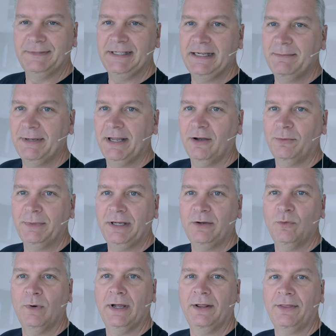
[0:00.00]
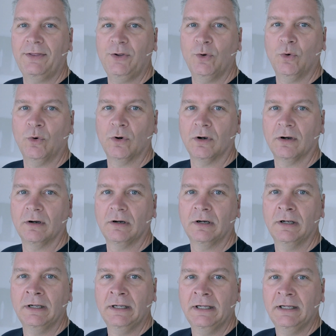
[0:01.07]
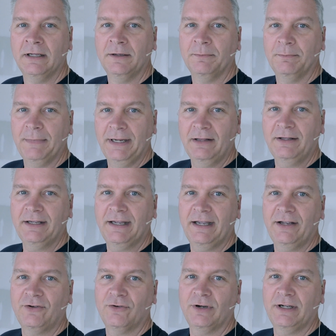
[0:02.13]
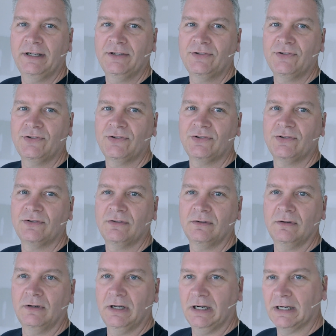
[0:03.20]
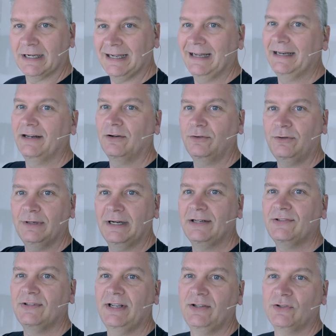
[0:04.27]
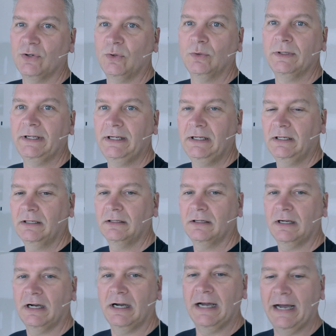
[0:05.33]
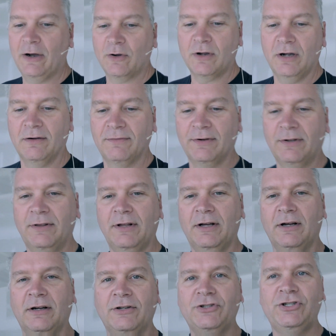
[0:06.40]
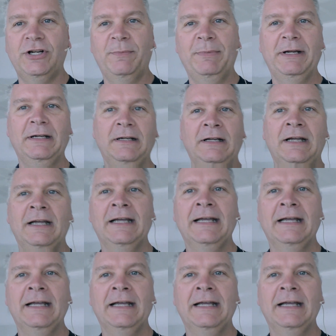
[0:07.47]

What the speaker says: Email me with your mailing address, continental United States only. I'll cover the shipping.